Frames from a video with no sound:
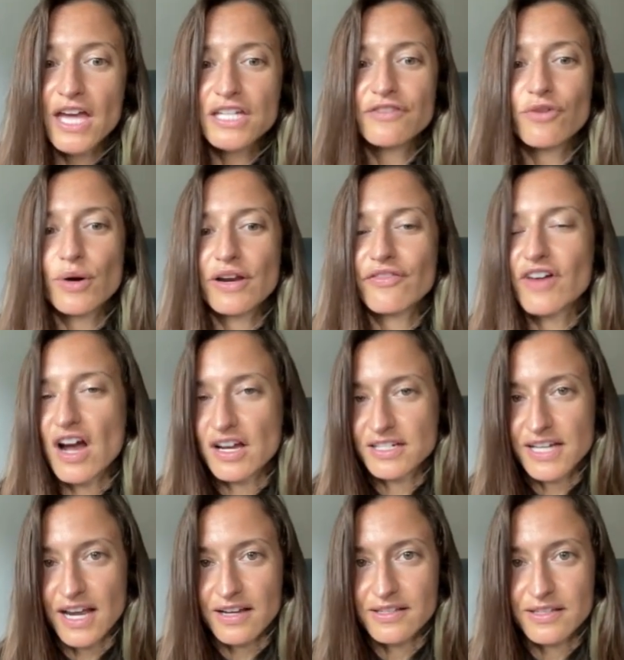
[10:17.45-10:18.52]
devoid of
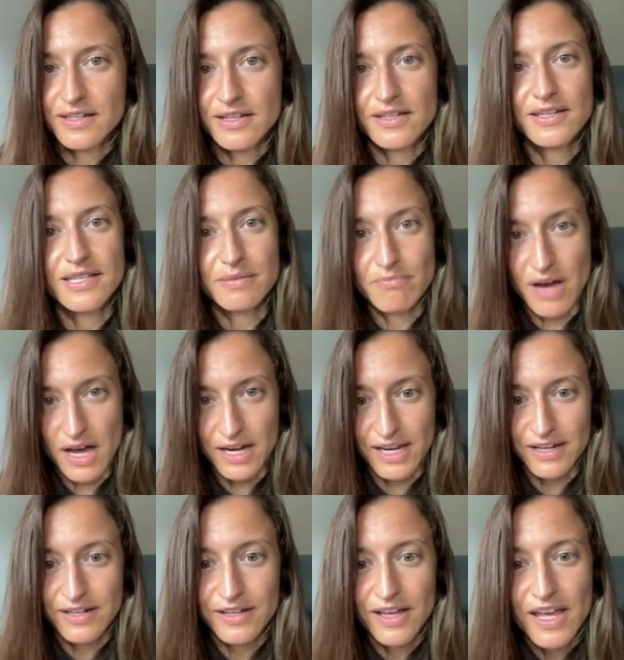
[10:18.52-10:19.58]
context,
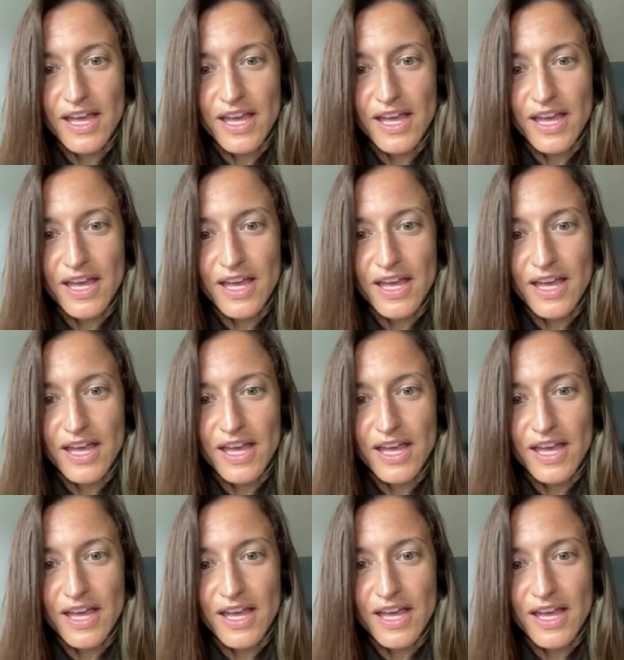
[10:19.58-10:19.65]
disembodied.